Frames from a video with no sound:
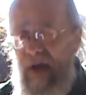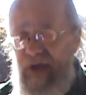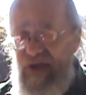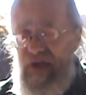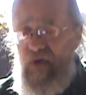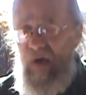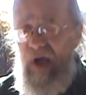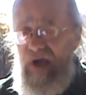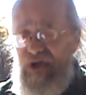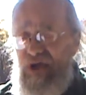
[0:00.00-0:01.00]
these
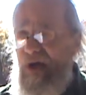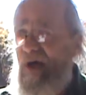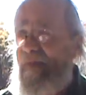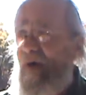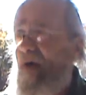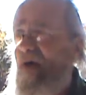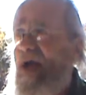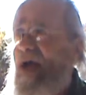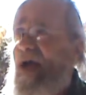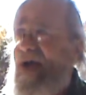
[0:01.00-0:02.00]
coolish uh, fall
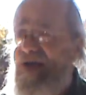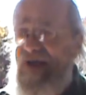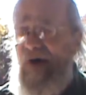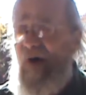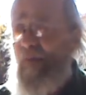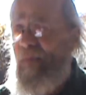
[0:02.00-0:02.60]
days. So